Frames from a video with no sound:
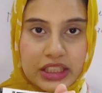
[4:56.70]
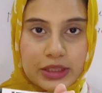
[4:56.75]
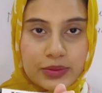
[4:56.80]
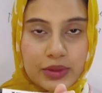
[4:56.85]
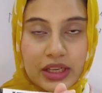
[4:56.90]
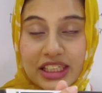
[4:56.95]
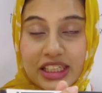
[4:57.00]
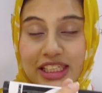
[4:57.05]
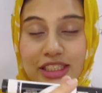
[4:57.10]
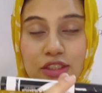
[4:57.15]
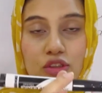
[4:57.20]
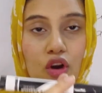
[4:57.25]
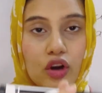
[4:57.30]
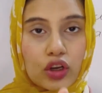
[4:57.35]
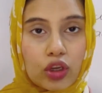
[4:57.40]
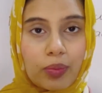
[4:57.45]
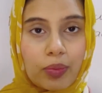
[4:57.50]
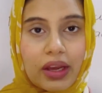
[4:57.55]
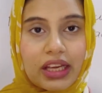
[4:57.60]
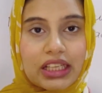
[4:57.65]
is
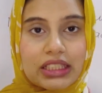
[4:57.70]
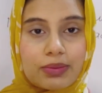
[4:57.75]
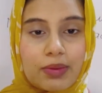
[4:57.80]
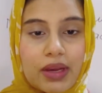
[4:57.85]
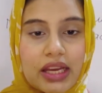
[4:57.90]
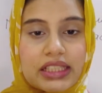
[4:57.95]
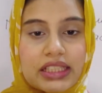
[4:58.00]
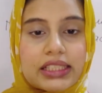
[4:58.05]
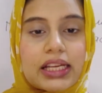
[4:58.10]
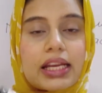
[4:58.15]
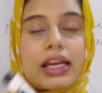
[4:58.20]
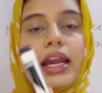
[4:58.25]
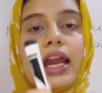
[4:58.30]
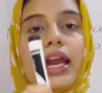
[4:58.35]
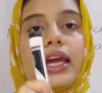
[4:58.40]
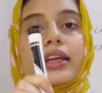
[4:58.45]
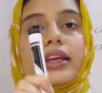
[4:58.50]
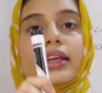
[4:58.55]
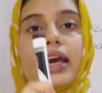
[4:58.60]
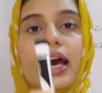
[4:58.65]
occupying space
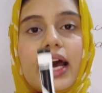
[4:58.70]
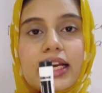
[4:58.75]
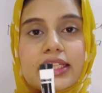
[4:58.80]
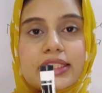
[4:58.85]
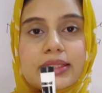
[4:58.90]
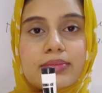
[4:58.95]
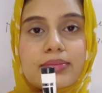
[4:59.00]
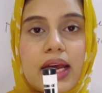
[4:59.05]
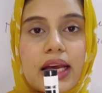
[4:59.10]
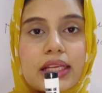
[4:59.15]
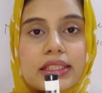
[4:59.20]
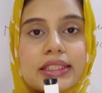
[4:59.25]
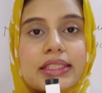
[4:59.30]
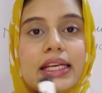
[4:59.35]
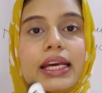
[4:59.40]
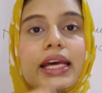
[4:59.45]
and it has mass,